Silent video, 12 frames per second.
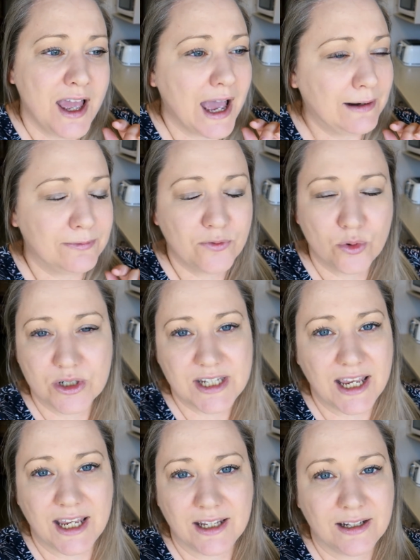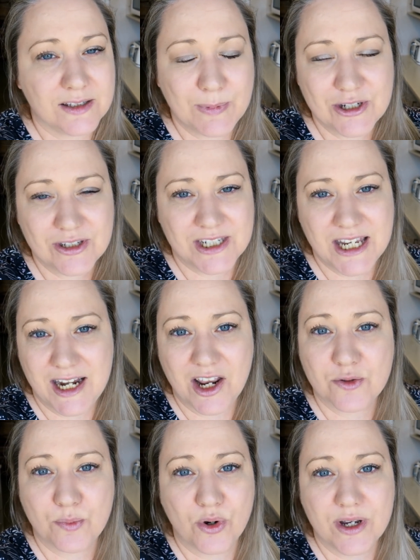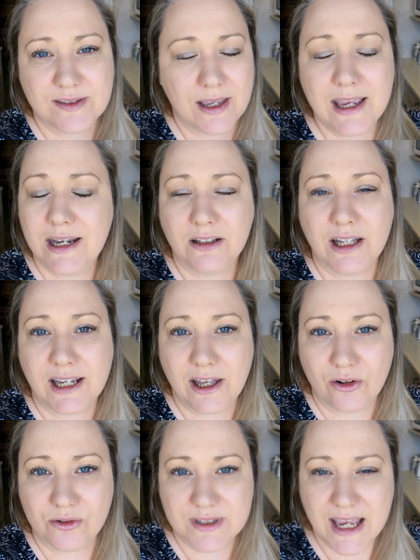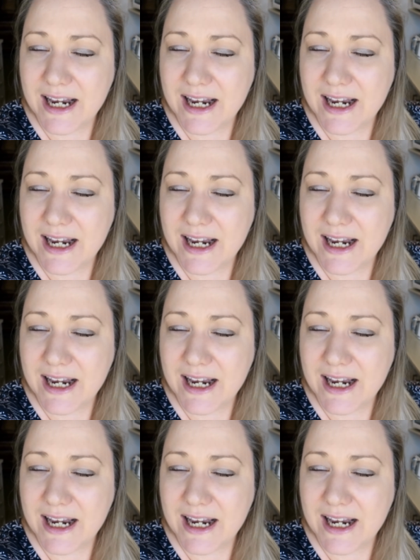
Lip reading: at 14, especially teenage boys, are eating like adults